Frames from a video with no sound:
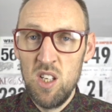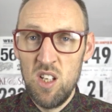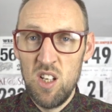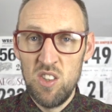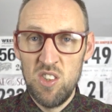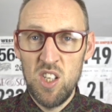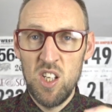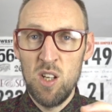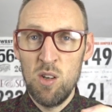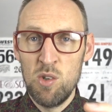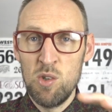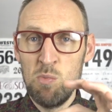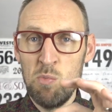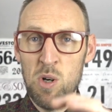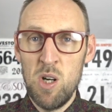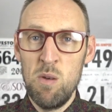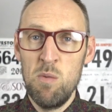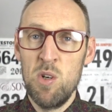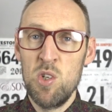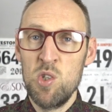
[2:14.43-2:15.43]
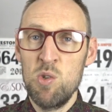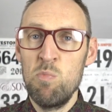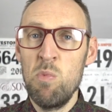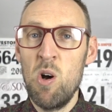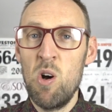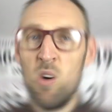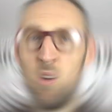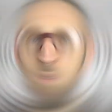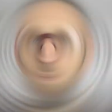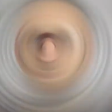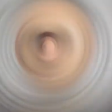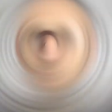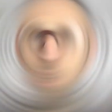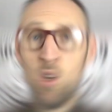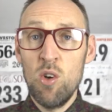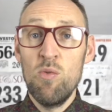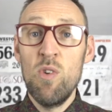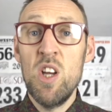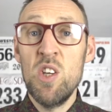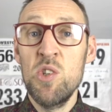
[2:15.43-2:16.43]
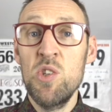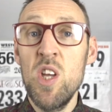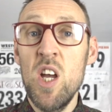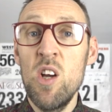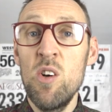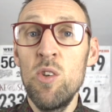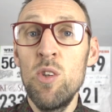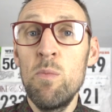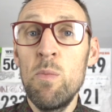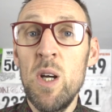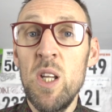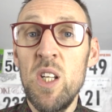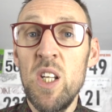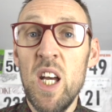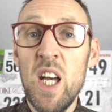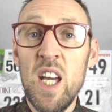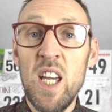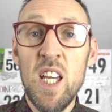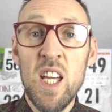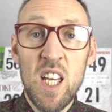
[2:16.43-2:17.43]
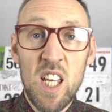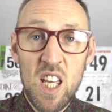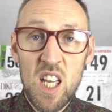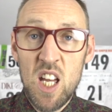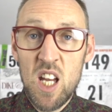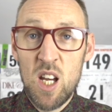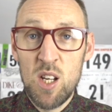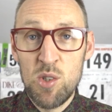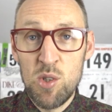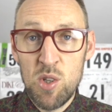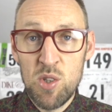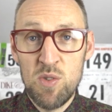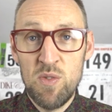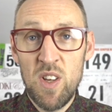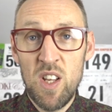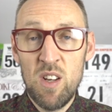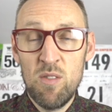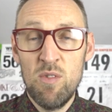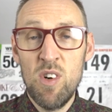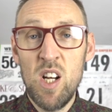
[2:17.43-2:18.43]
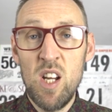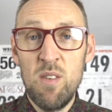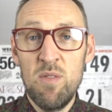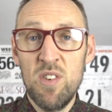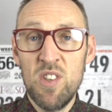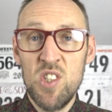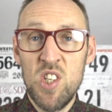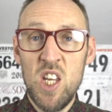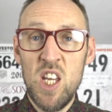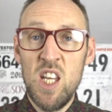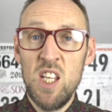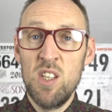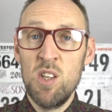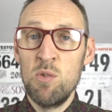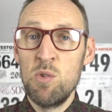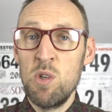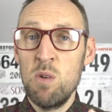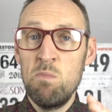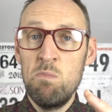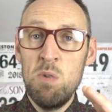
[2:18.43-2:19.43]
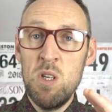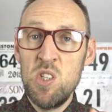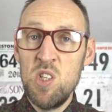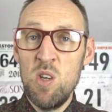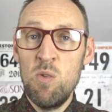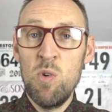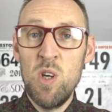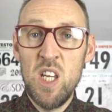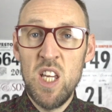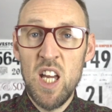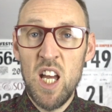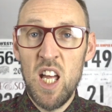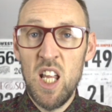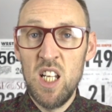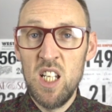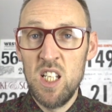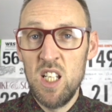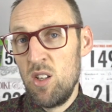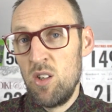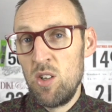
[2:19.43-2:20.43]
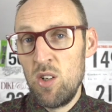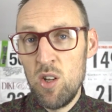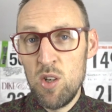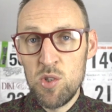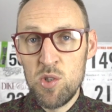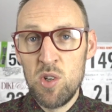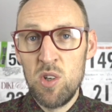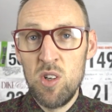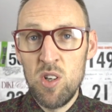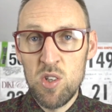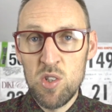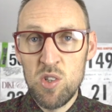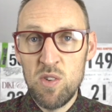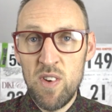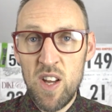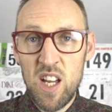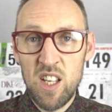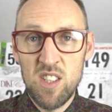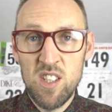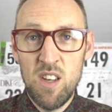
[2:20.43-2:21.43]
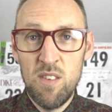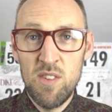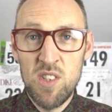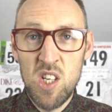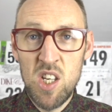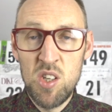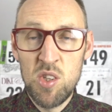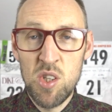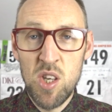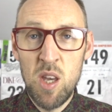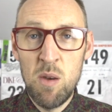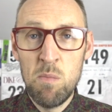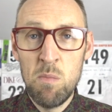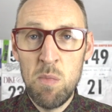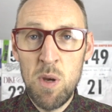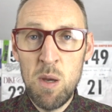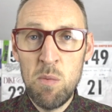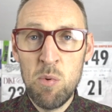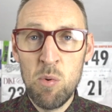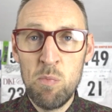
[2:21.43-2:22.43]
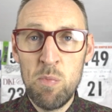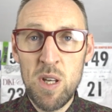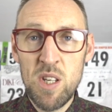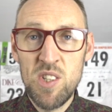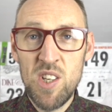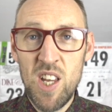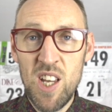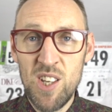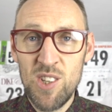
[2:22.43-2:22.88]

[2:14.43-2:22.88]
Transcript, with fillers: I think I was pretty much spot on. Took a rest day on the Monday as I was feeling really fatigued. It was a busy weekend, lots and lots of activities, keeping people busy,